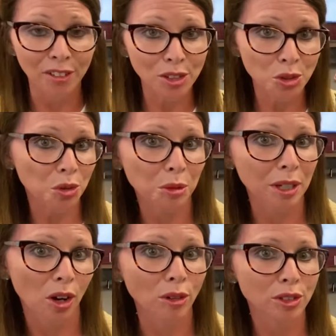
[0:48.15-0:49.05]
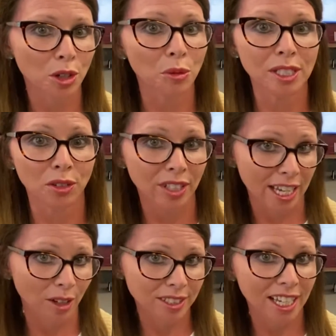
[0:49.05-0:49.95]
the store, but also what's on the
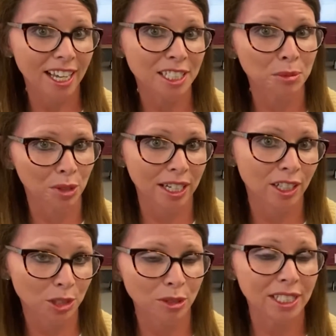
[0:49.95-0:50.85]
outside to bring customers